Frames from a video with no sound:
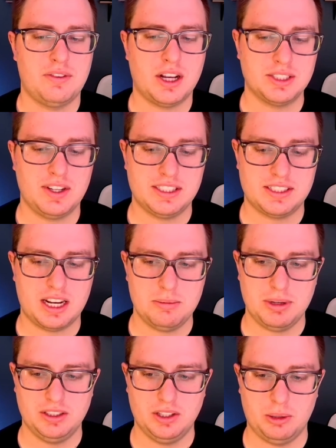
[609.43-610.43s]
Phosphates tend to
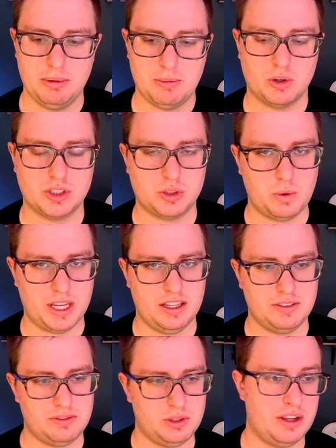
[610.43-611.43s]
be a little bit more
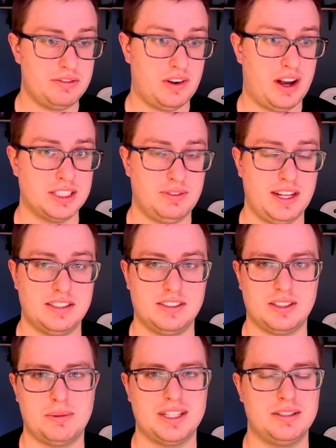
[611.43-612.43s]
swingy. If you get phosphates,
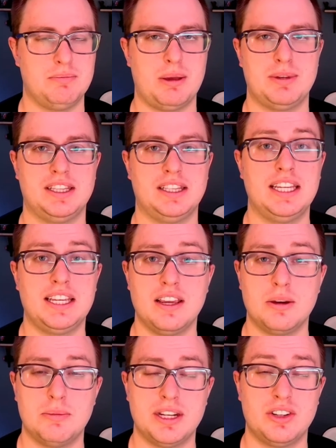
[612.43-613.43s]
something might be leaking
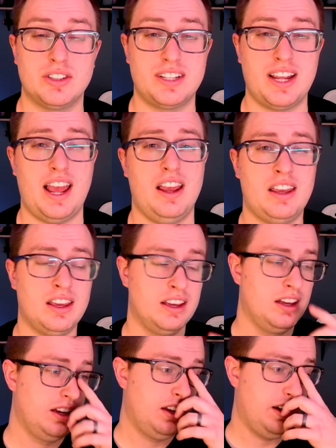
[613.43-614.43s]
them into your tank.
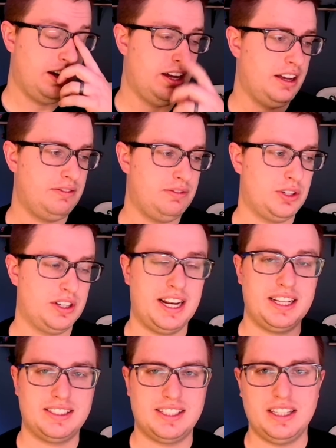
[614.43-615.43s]
If you're
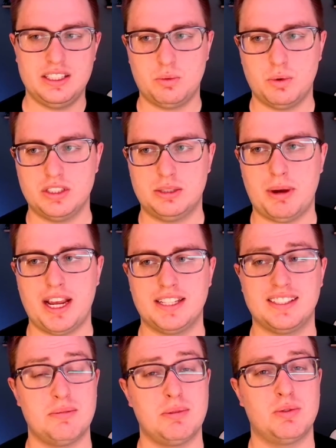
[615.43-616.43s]
seeing these weird
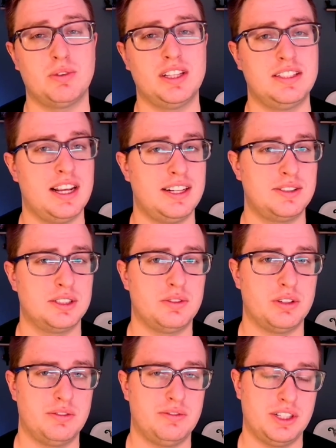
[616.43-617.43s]
spikes, it can be really dangerous
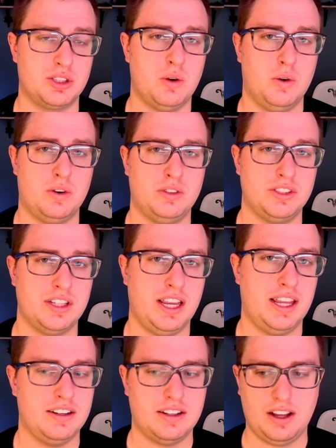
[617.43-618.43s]
for your fish, corals,
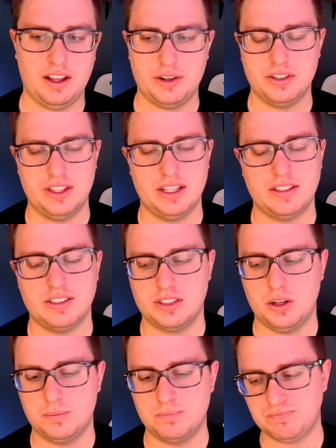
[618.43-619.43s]
and other things.
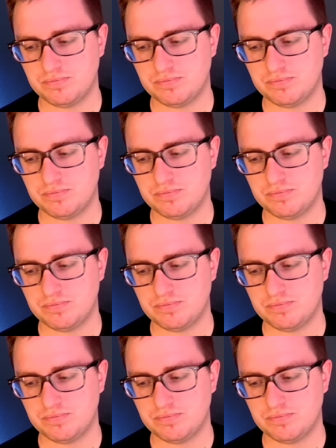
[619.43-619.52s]
So